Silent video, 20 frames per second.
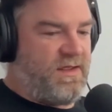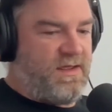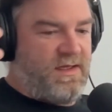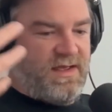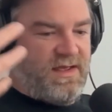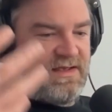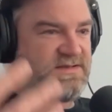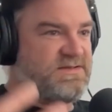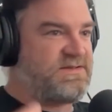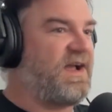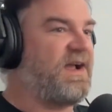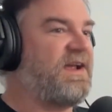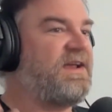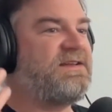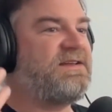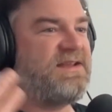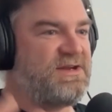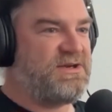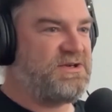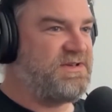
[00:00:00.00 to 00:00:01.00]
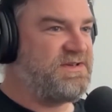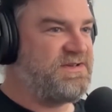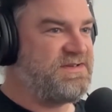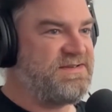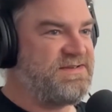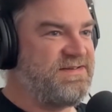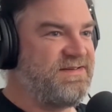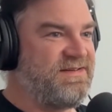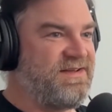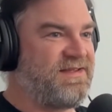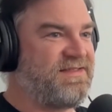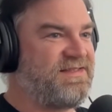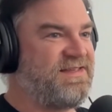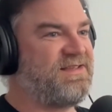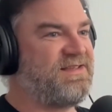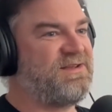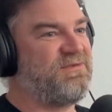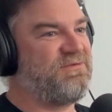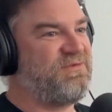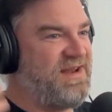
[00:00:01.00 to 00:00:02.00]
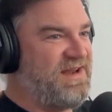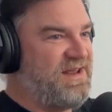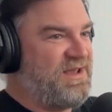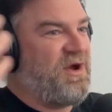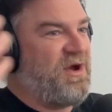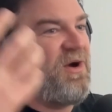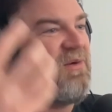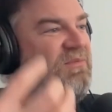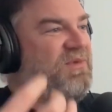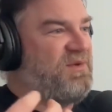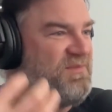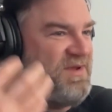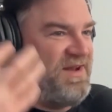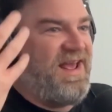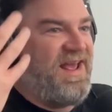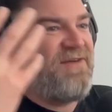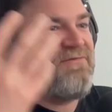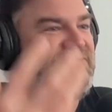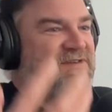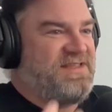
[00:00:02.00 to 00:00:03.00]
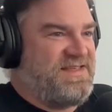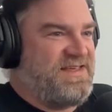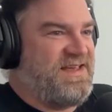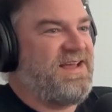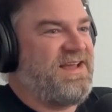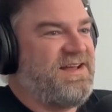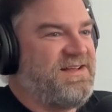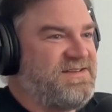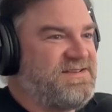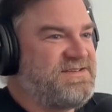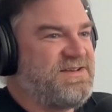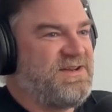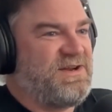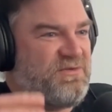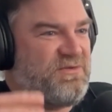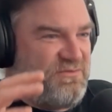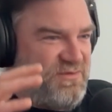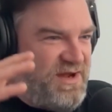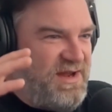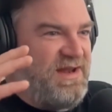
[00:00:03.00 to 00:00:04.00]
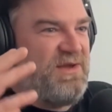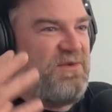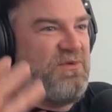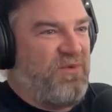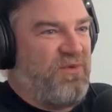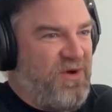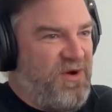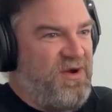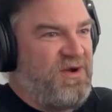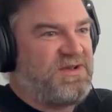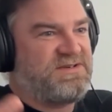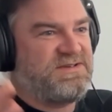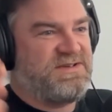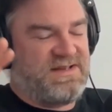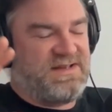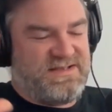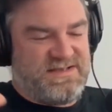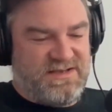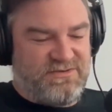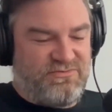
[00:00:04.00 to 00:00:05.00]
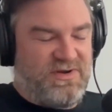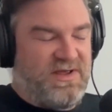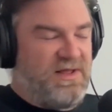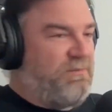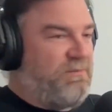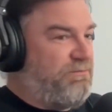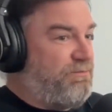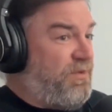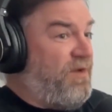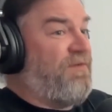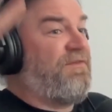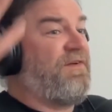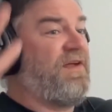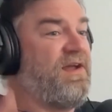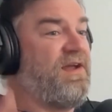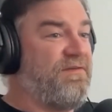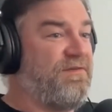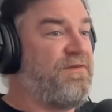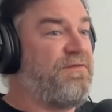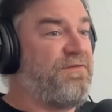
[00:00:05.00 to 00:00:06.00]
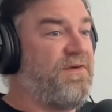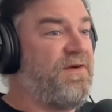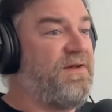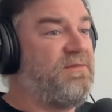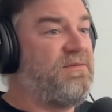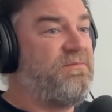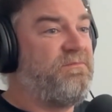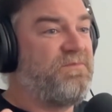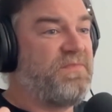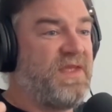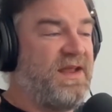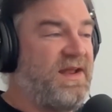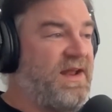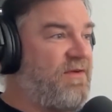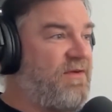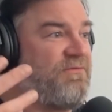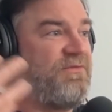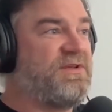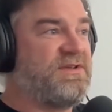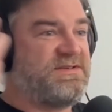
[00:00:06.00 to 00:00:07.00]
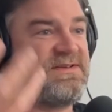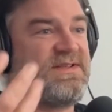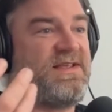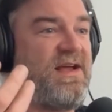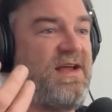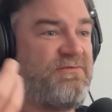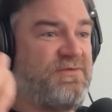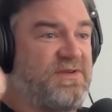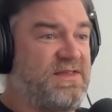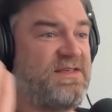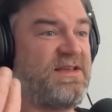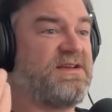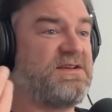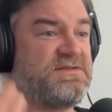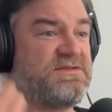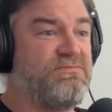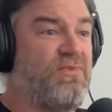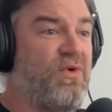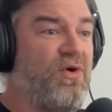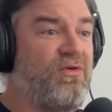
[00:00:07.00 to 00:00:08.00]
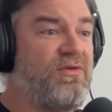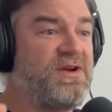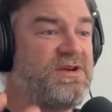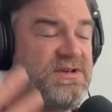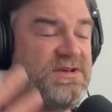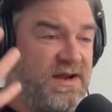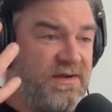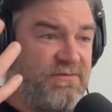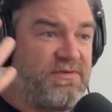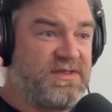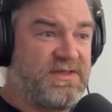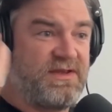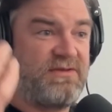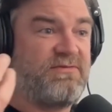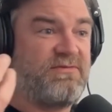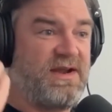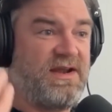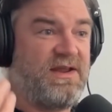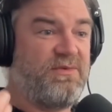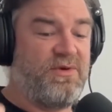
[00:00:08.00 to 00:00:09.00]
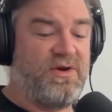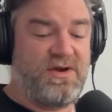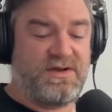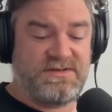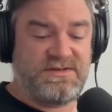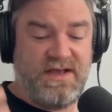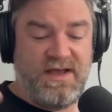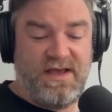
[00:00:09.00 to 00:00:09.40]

side dishes, I think, that really complement everything else, and it really works, and it's a real buffet of a film, and everything is Moorish and everything really works.